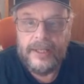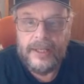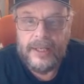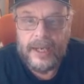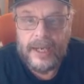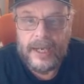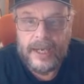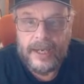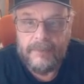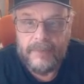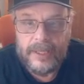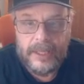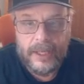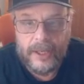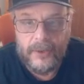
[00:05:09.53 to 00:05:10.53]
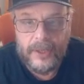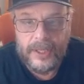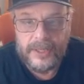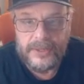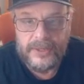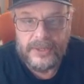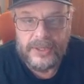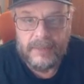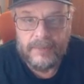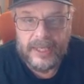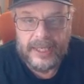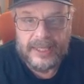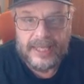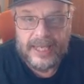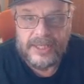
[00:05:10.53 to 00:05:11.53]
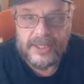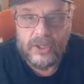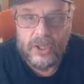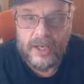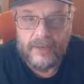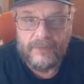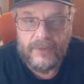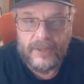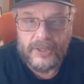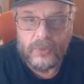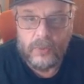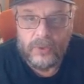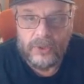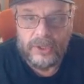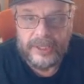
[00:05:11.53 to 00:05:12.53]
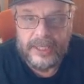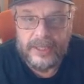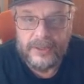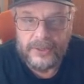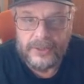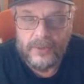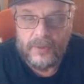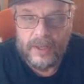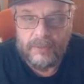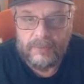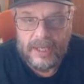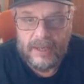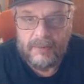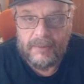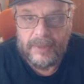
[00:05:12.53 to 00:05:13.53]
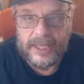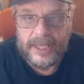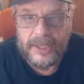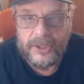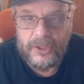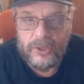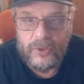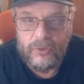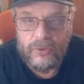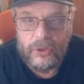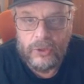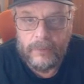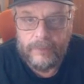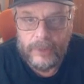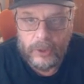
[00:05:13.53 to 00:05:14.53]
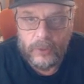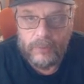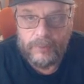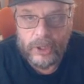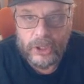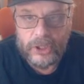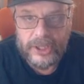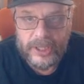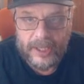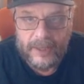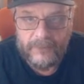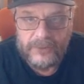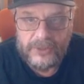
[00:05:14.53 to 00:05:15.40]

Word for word: Um, you know, it doesn't seem like that's long for this world either, so I'll probably get two new bookshelves.